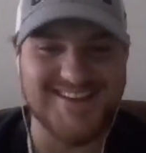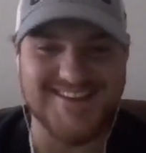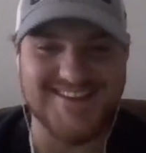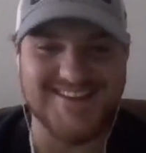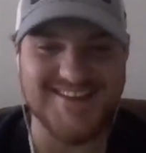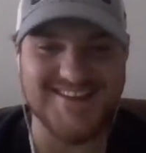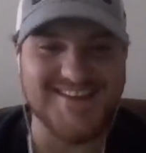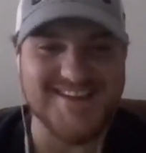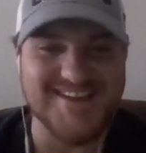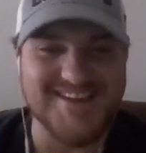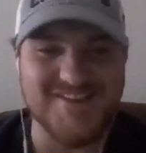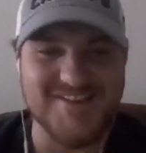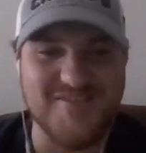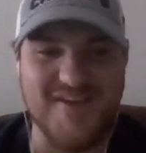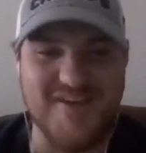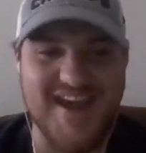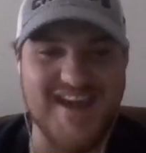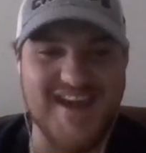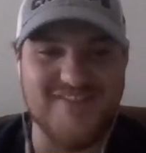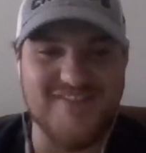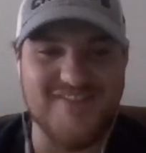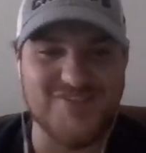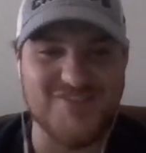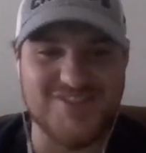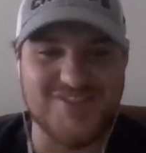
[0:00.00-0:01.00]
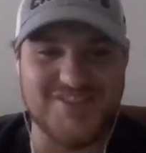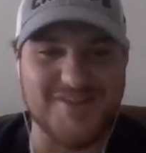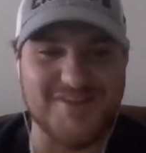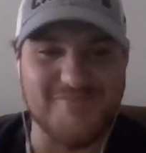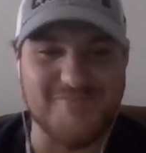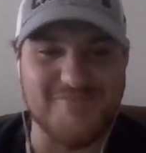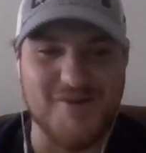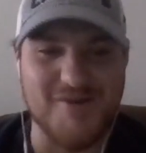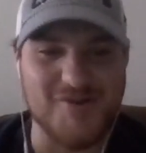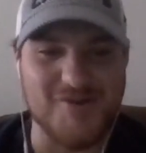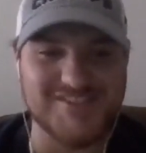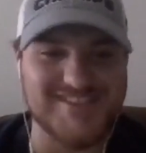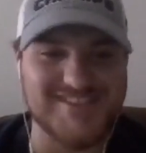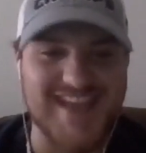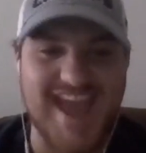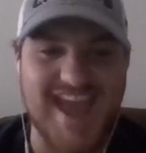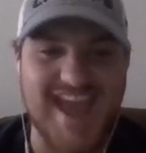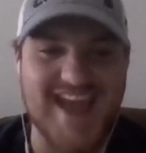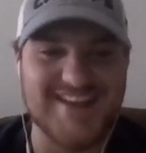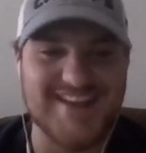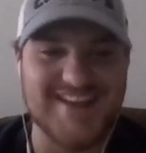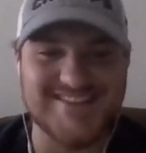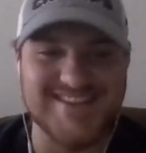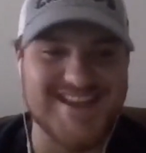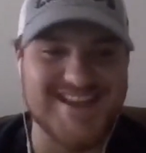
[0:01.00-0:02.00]
you have the most
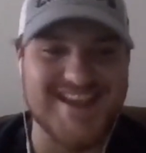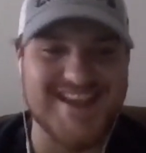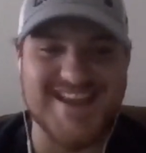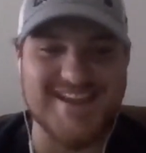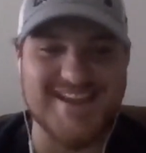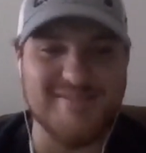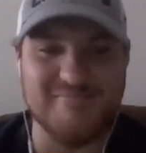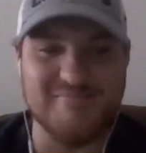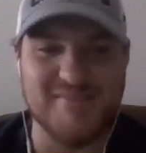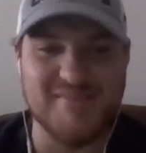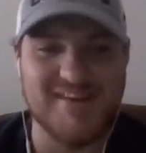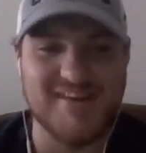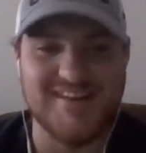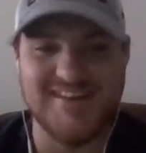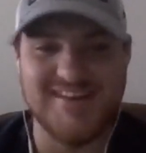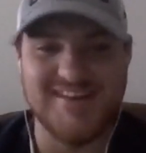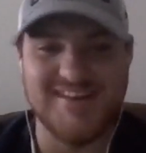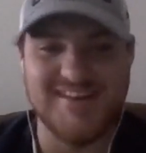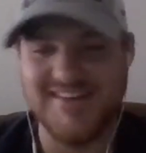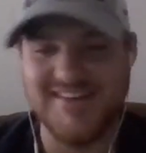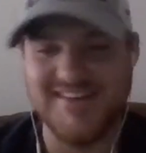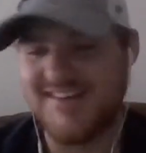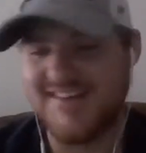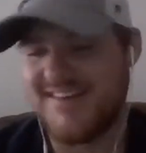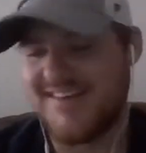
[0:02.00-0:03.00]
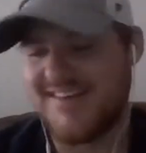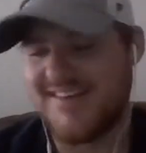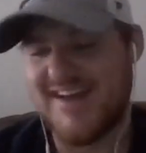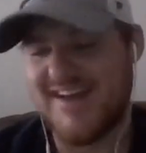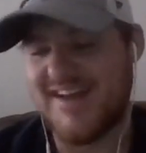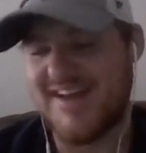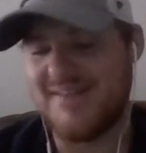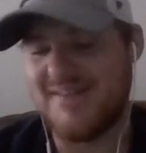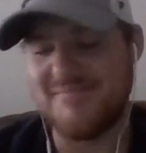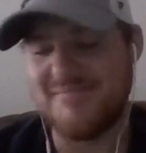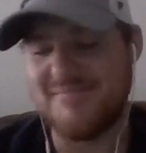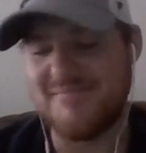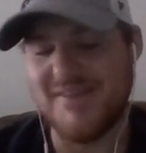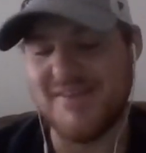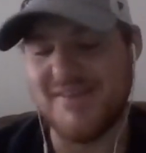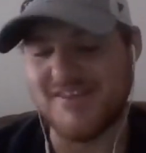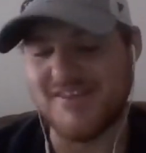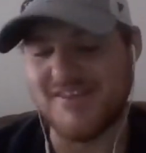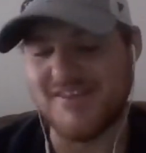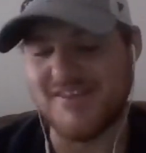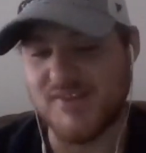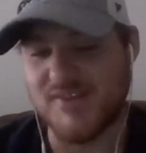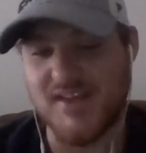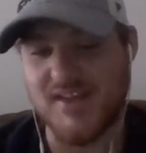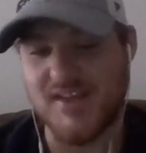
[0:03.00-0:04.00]
stacked team. It makes no
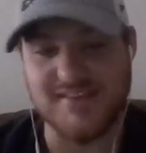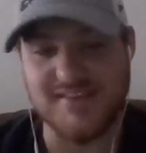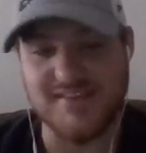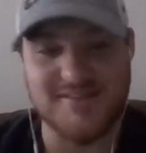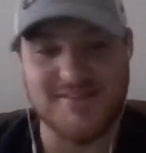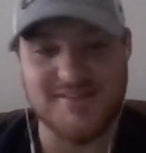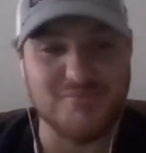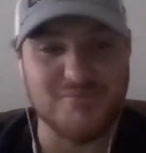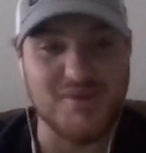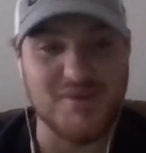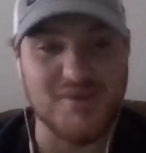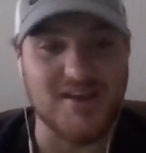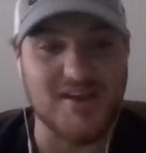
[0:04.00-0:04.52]
sense. But